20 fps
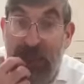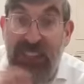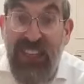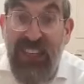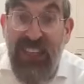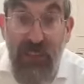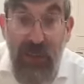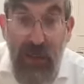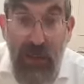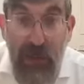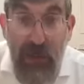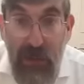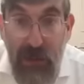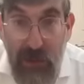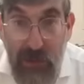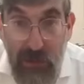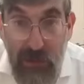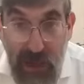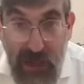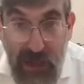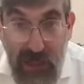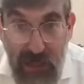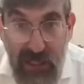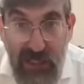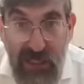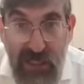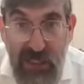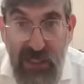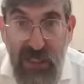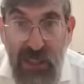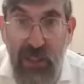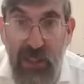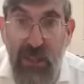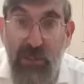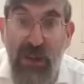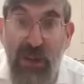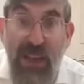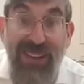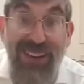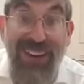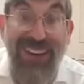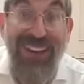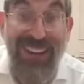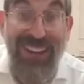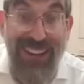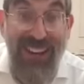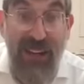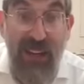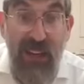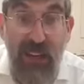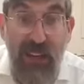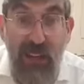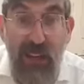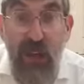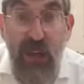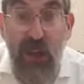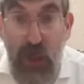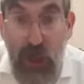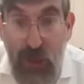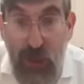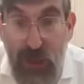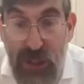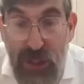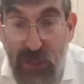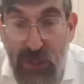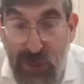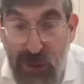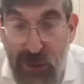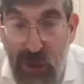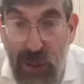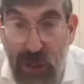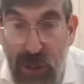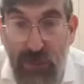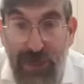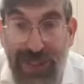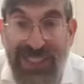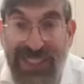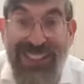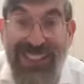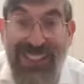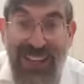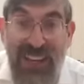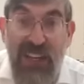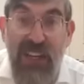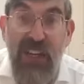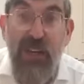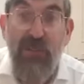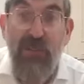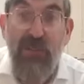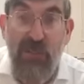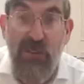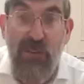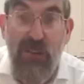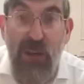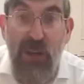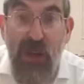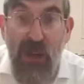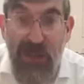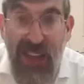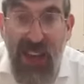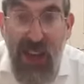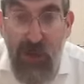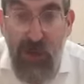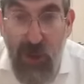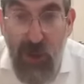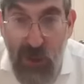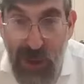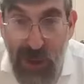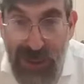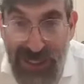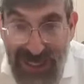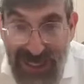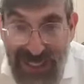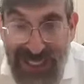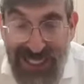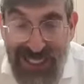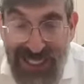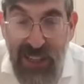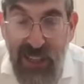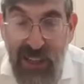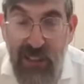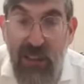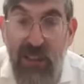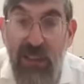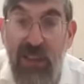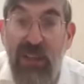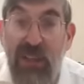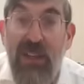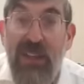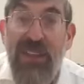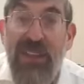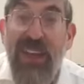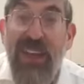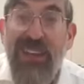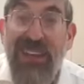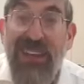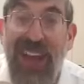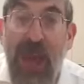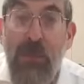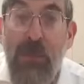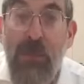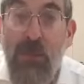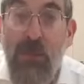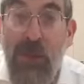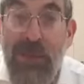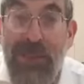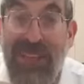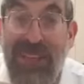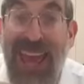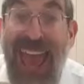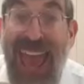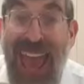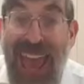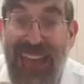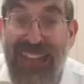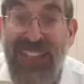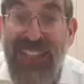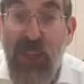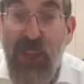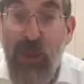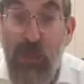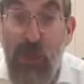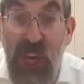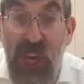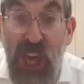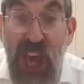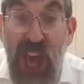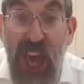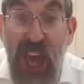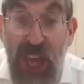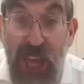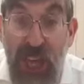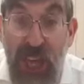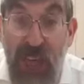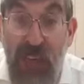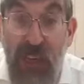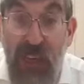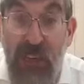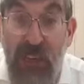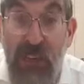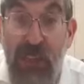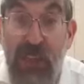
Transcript: skila, right? You get skila rather than chenek. Usually for adultery is chenek, for naimurasa is skila. Now the naimurasa has to be a